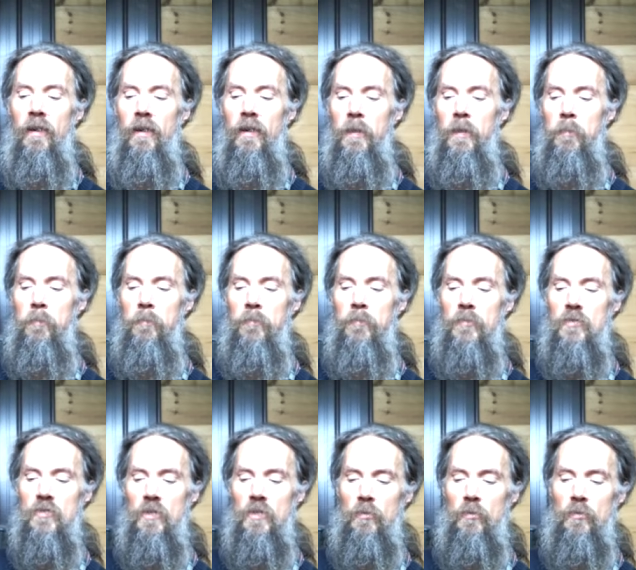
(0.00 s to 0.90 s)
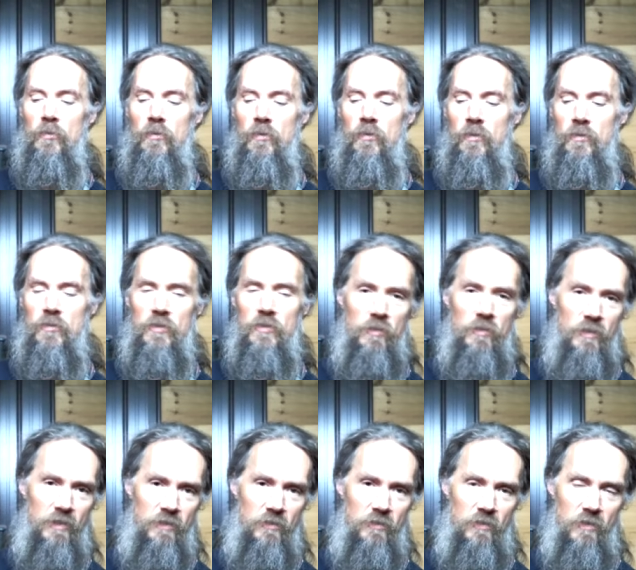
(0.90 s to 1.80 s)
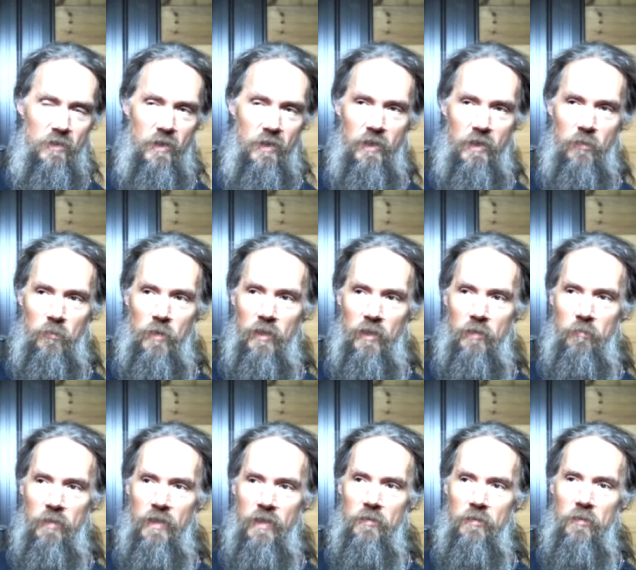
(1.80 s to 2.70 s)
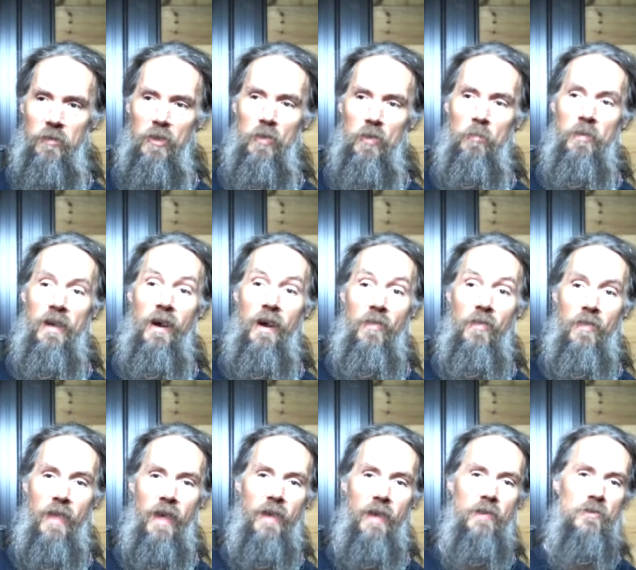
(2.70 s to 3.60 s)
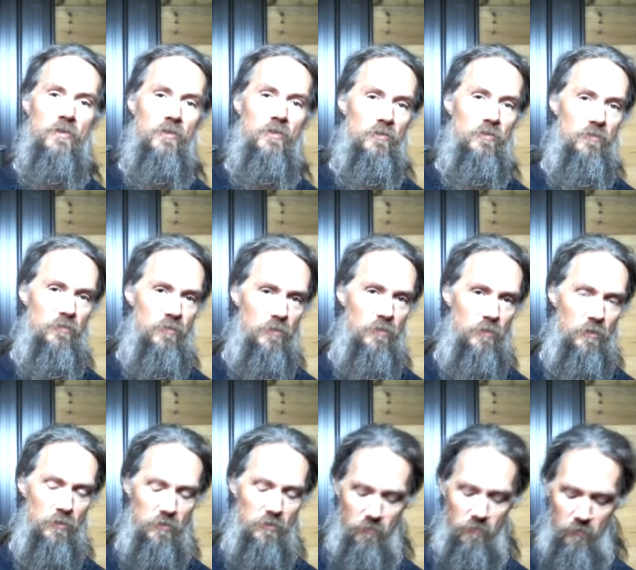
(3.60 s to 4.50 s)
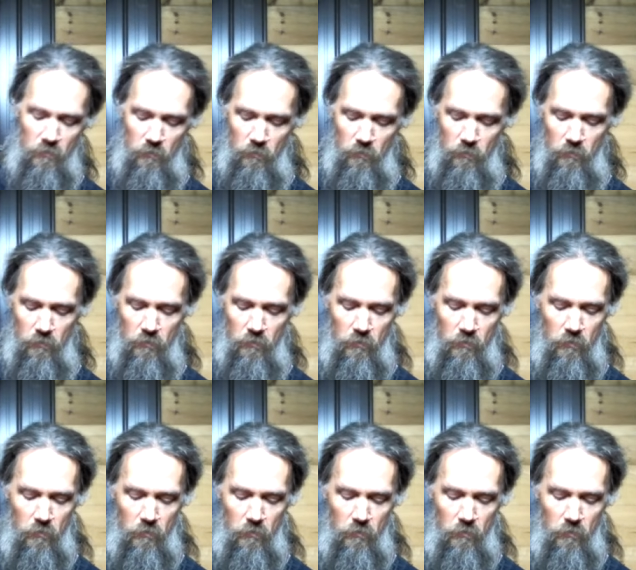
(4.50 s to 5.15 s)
Um, so those are things that I can recommend. You know, beyond that is for those of you,